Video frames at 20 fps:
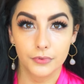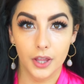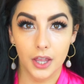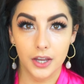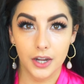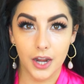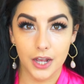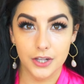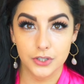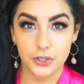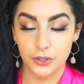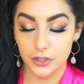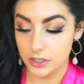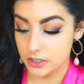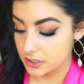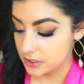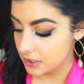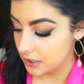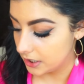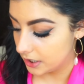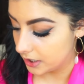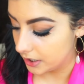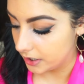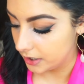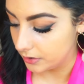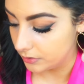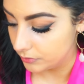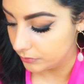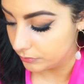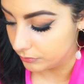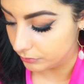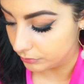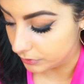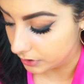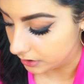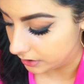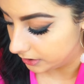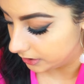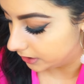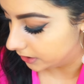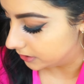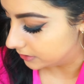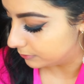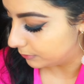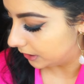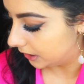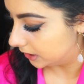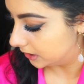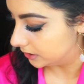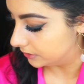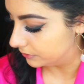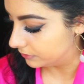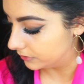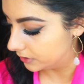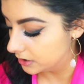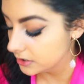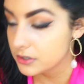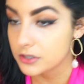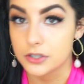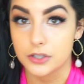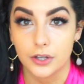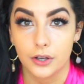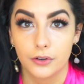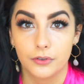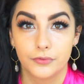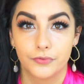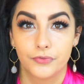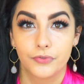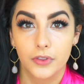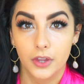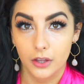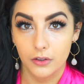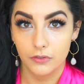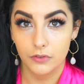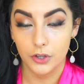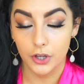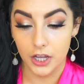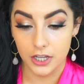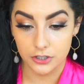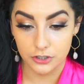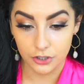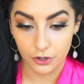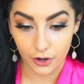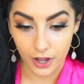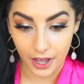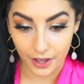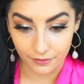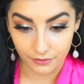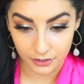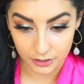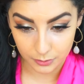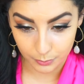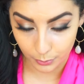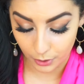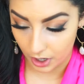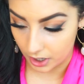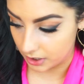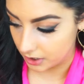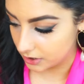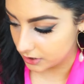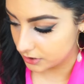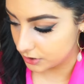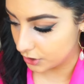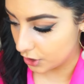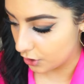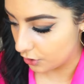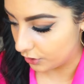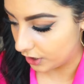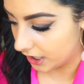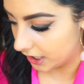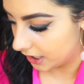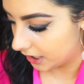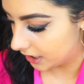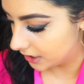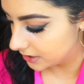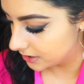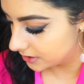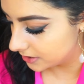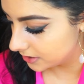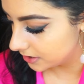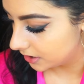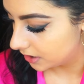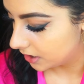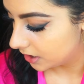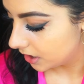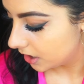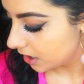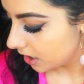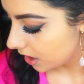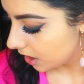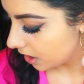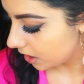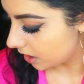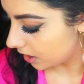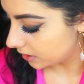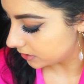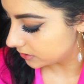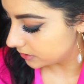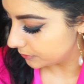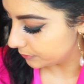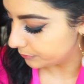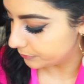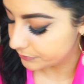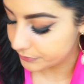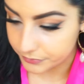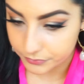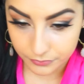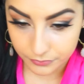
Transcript: And as you can see, it really does make a difference. So if you guys don't have this product, go get it. It's awesome.